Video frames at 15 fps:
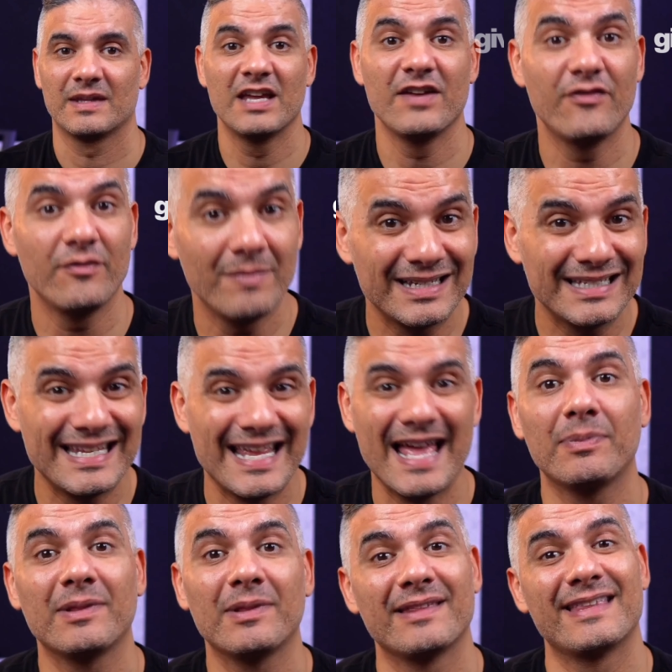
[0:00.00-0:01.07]
Give them a
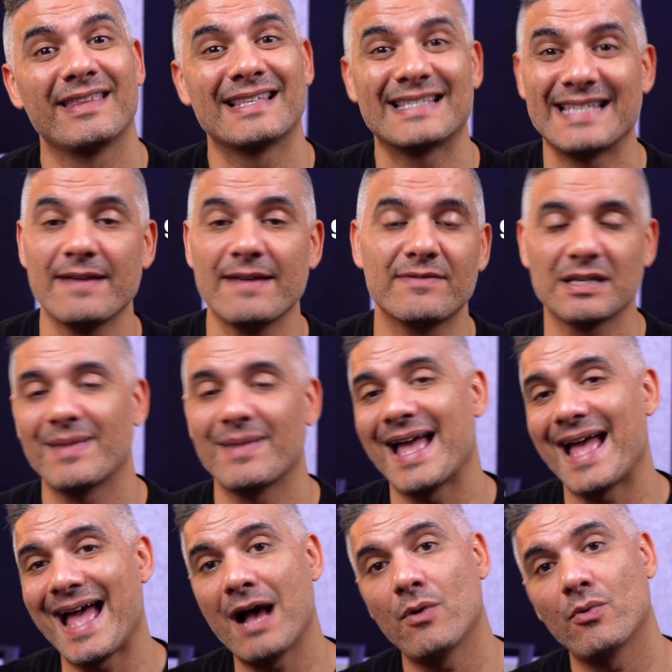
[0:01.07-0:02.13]
template that saves them
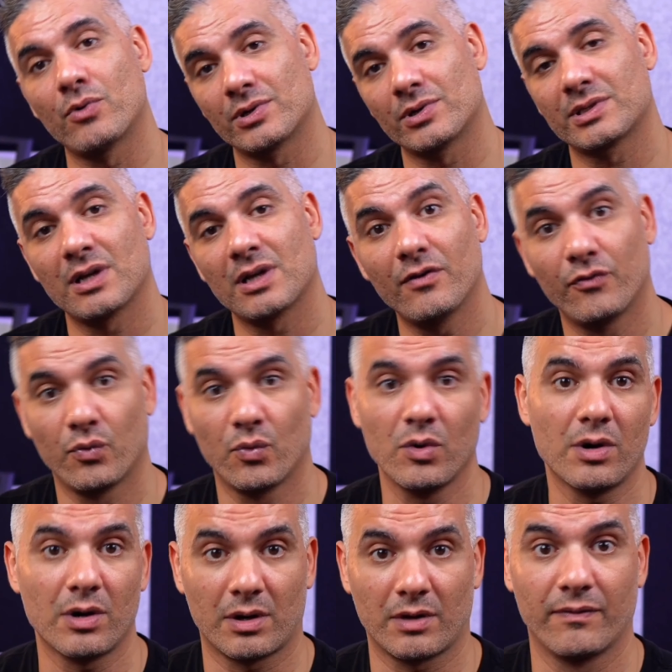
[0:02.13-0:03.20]
hours of
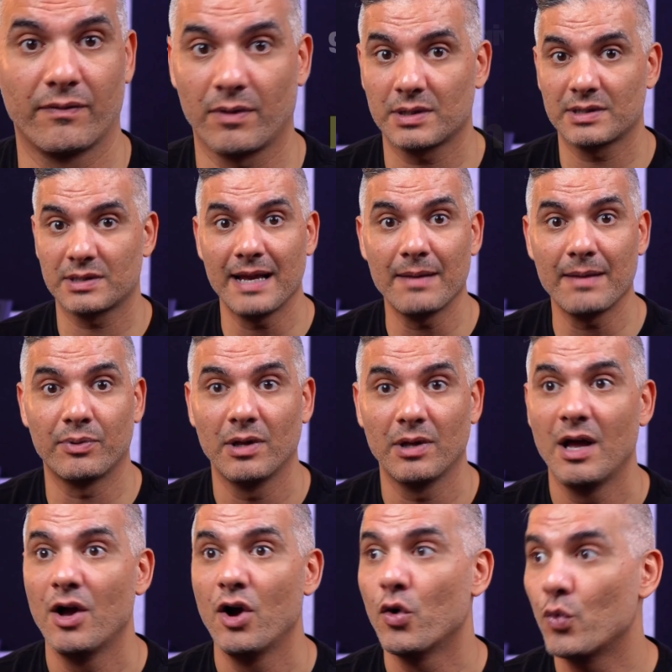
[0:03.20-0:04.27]
work. For example,
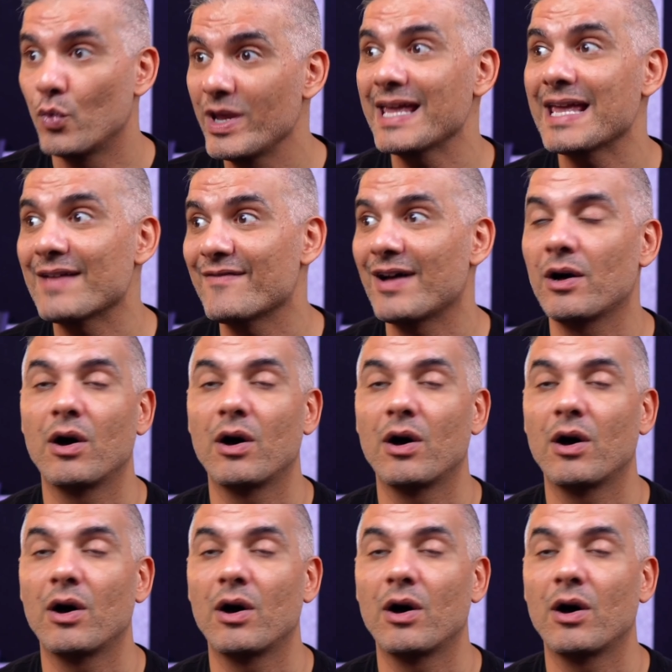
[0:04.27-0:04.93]
we give out